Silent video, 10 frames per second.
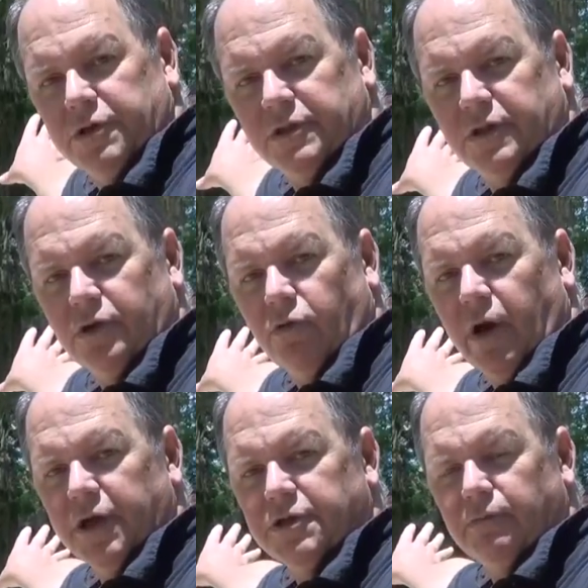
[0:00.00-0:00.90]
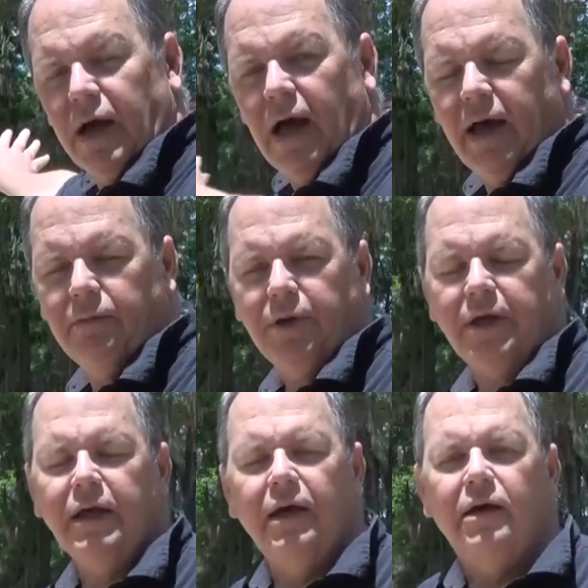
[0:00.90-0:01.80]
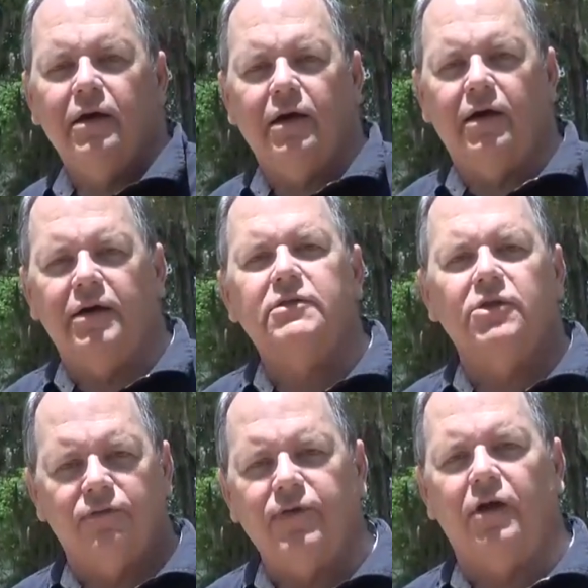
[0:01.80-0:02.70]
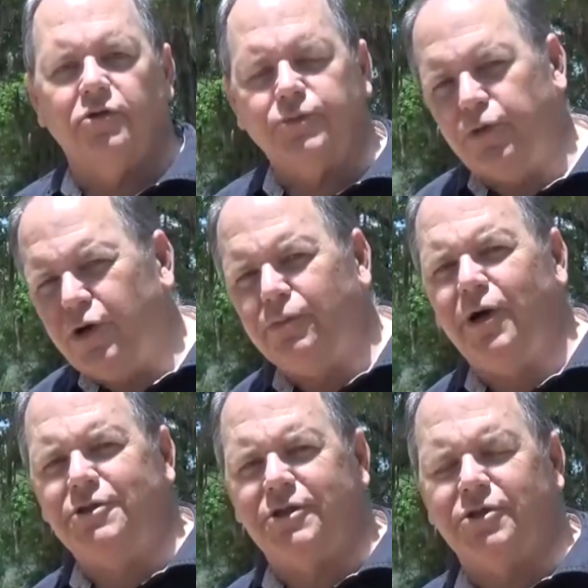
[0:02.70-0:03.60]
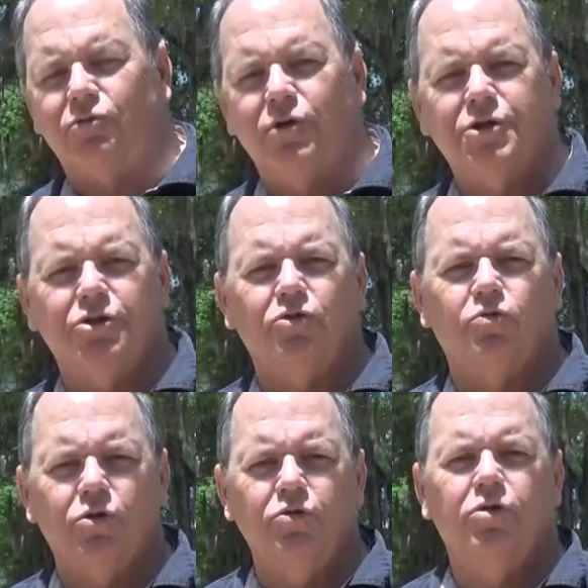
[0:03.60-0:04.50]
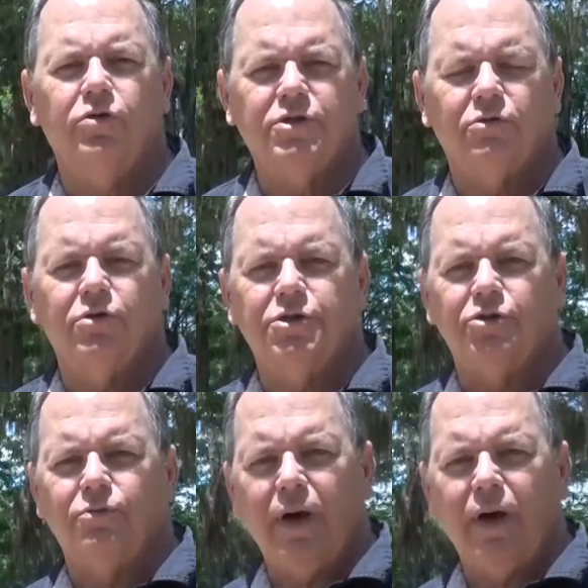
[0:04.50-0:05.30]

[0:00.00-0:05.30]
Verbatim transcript: which is the direction behind me, it still follows pretty much its original route or its original